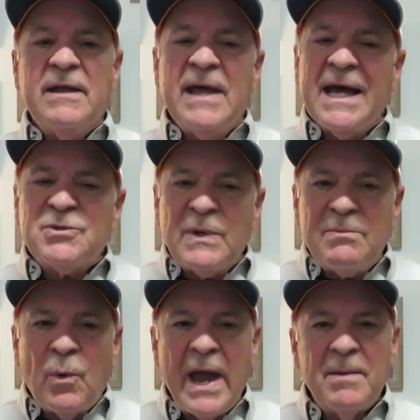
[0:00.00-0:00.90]
As we
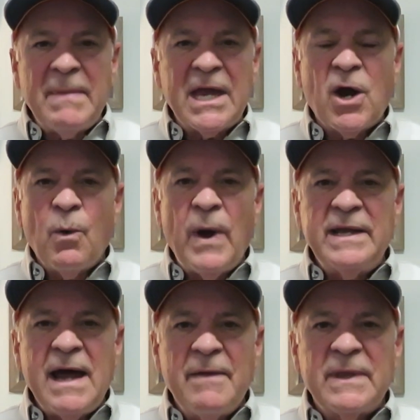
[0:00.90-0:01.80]
make our way
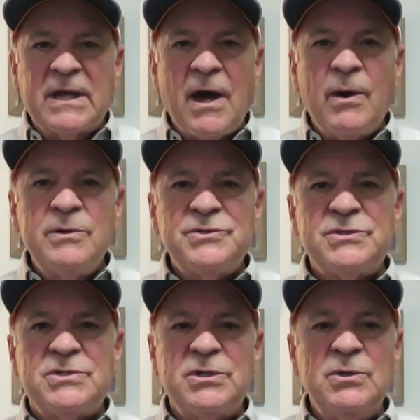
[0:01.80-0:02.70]
down the
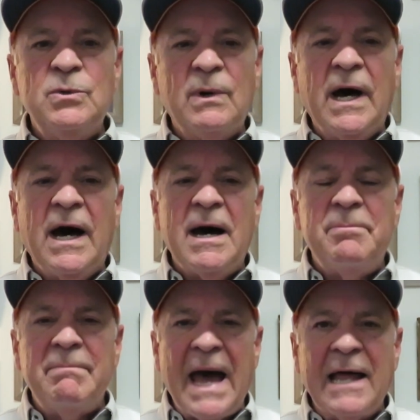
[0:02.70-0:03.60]
coast to
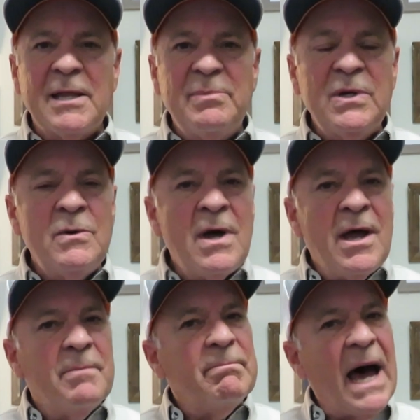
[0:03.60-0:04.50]
Malibu,
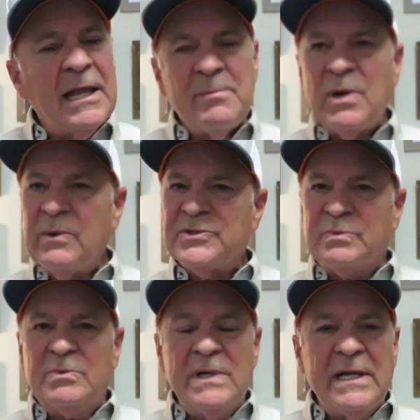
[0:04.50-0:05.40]
Malibu was
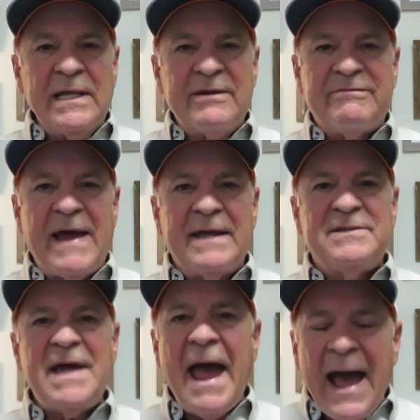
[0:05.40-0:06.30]
really
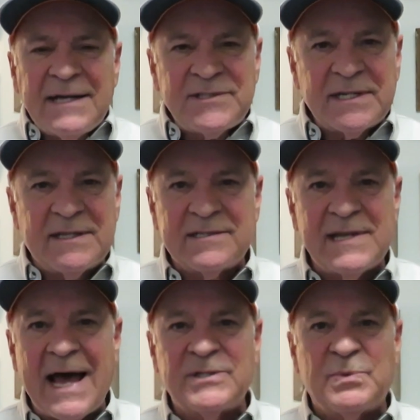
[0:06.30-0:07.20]
fantastic this
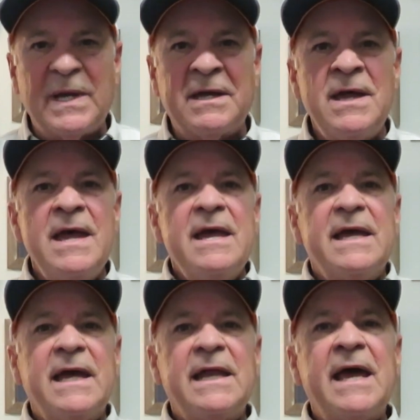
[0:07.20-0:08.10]
last week,
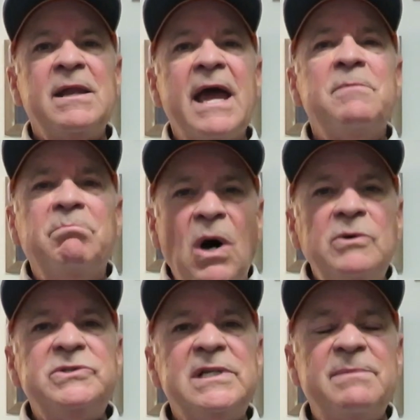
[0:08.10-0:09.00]
and
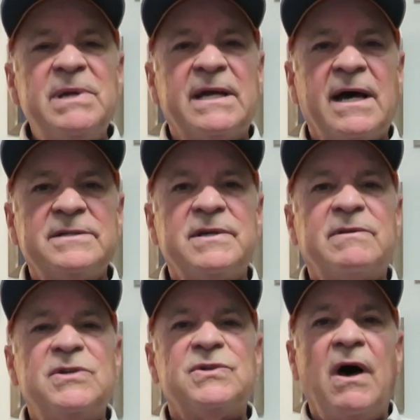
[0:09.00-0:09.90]
mostly because of
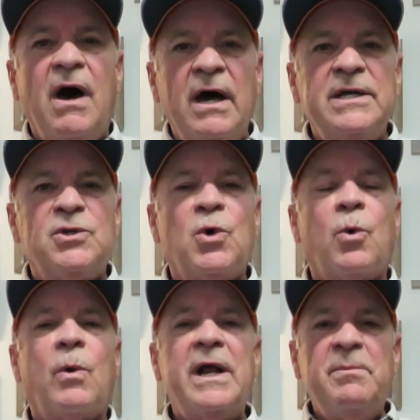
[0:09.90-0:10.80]
these
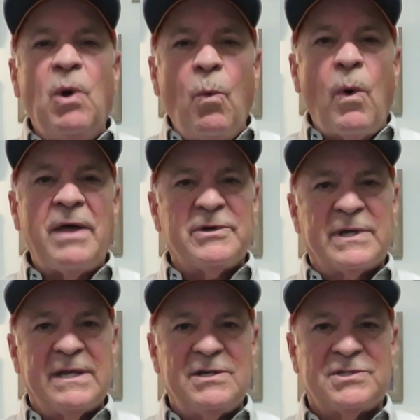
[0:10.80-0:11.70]
incredible weather
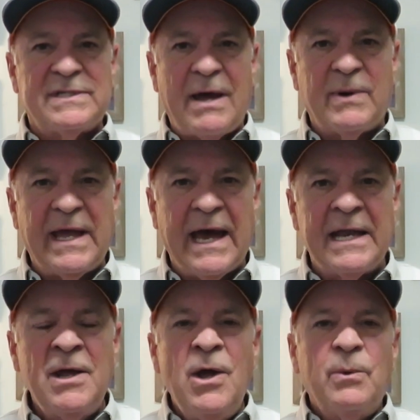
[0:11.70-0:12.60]
condition that we
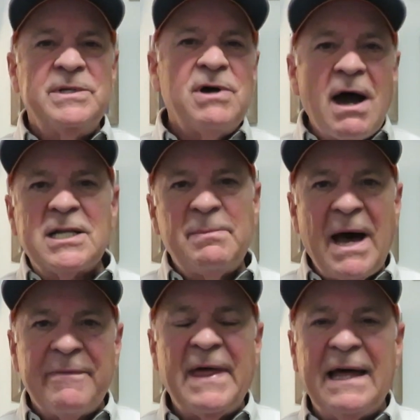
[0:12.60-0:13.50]
had. We talked
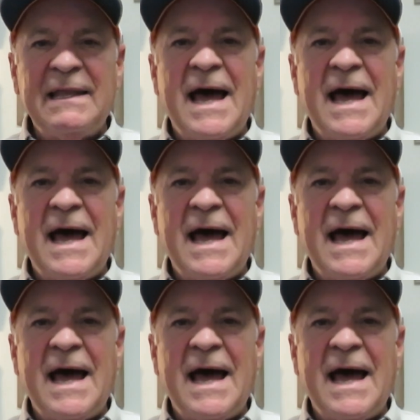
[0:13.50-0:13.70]
about that